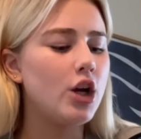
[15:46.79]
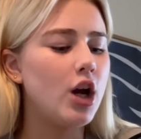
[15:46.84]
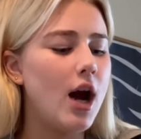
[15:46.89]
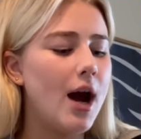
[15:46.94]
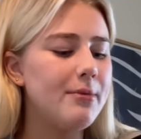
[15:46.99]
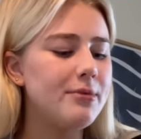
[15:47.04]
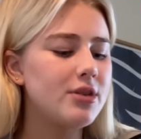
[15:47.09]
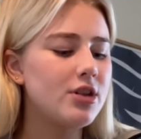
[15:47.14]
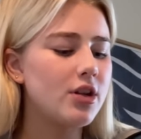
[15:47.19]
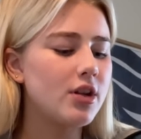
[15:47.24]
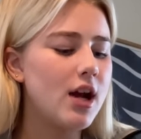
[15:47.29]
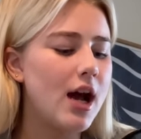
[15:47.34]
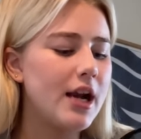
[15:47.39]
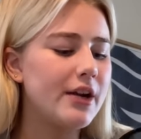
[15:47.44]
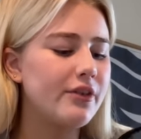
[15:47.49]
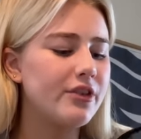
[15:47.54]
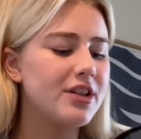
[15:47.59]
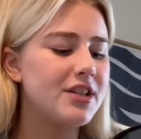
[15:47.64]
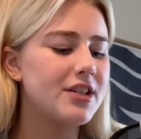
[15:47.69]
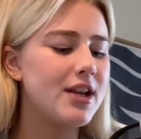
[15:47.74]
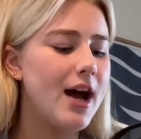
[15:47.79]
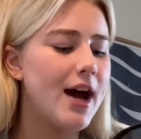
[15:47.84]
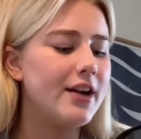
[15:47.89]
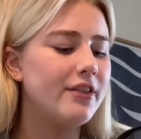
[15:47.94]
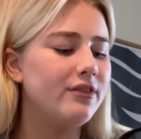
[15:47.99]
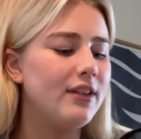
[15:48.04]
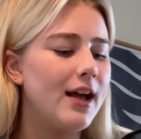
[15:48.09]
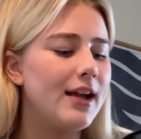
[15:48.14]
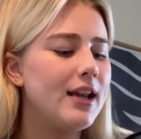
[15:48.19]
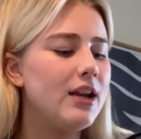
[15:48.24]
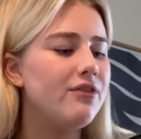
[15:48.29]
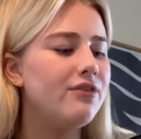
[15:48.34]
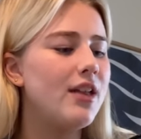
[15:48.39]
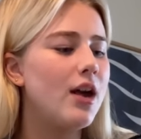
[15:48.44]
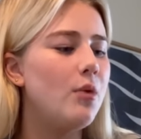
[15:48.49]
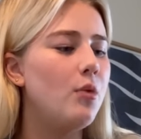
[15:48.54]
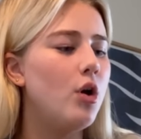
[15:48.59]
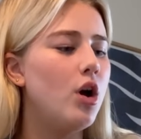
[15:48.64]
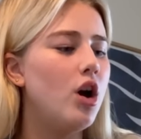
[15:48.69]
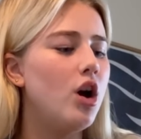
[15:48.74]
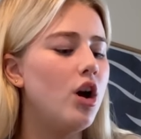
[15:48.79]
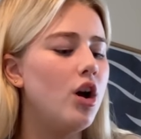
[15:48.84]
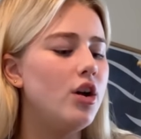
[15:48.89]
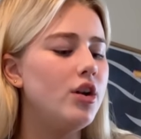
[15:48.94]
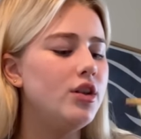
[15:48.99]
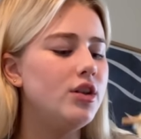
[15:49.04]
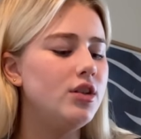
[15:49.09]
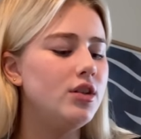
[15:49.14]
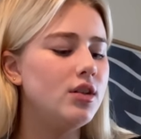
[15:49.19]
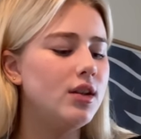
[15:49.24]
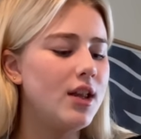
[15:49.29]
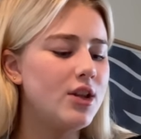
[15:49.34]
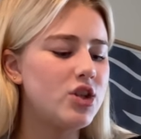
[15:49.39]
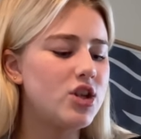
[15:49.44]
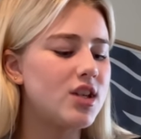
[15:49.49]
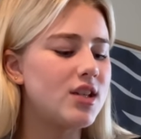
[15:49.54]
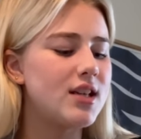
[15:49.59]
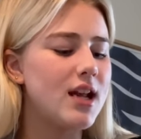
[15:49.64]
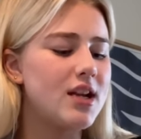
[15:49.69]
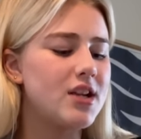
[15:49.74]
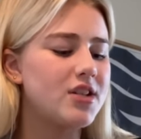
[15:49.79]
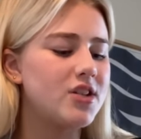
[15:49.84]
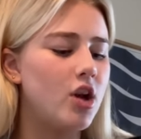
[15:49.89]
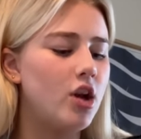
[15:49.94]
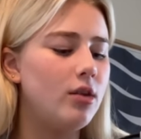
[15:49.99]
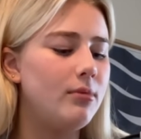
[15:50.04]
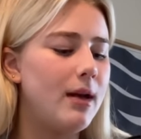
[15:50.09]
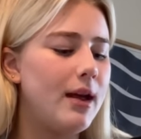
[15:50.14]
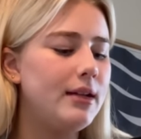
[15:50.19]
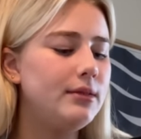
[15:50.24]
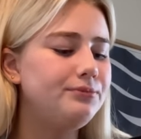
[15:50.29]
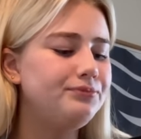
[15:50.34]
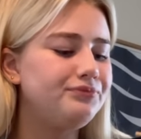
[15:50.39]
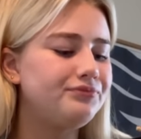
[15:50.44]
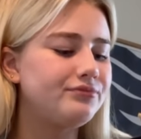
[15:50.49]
I'm just kind of on the side of, like, if they were, let's just say soulmate.